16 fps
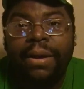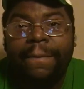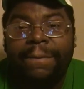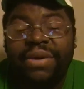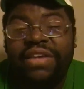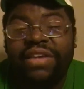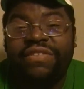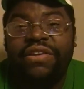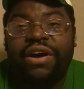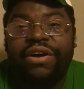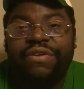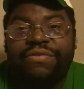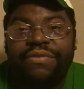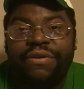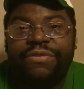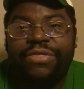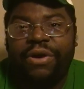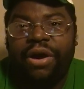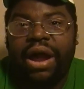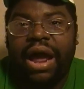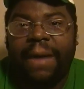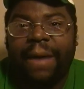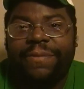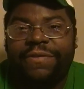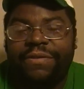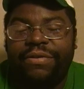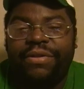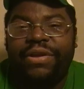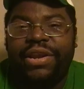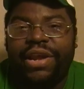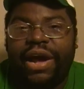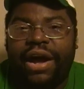Miz and R-Truth are
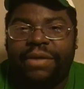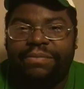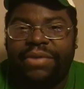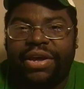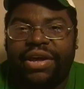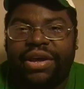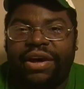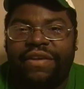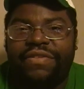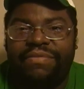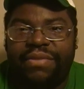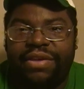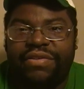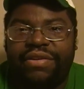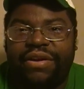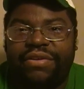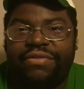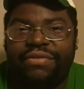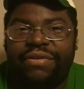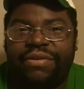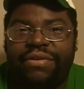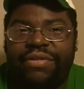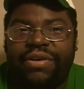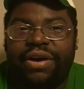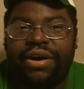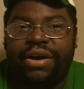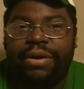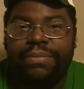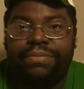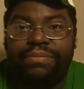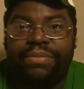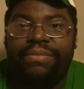absolutely not, because Miz and R-Truth
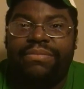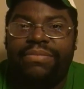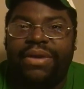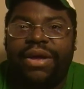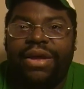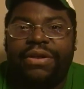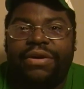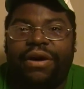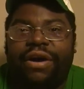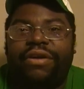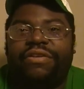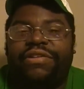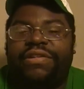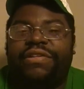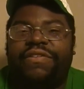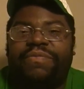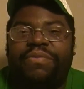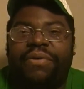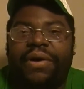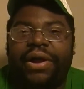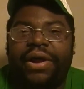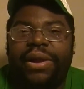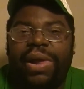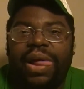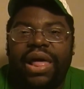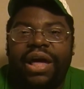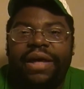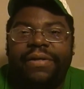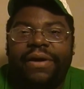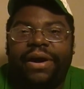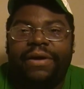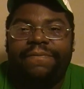are mid-carders at this point.
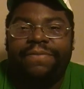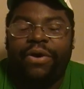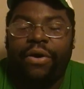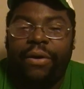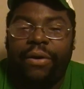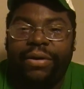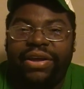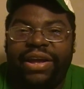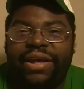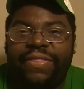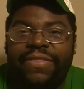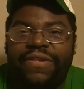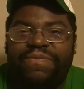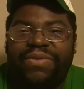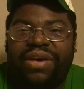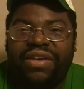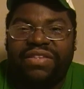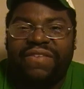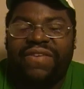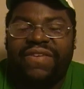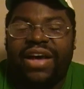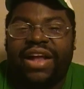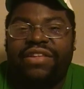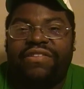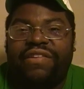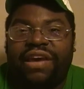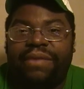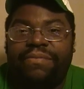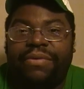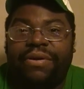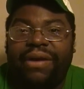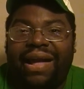They're only in this because they've had
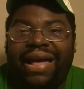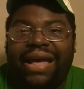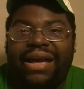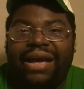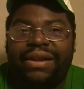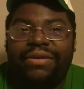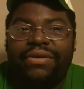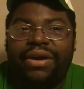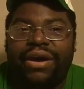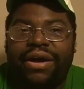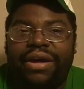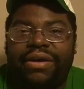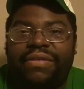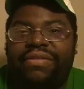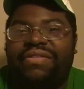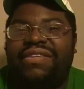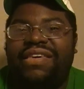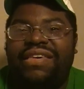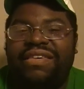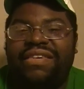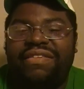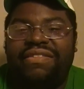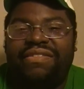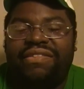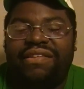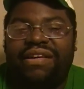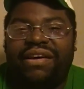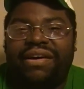Chamber and teased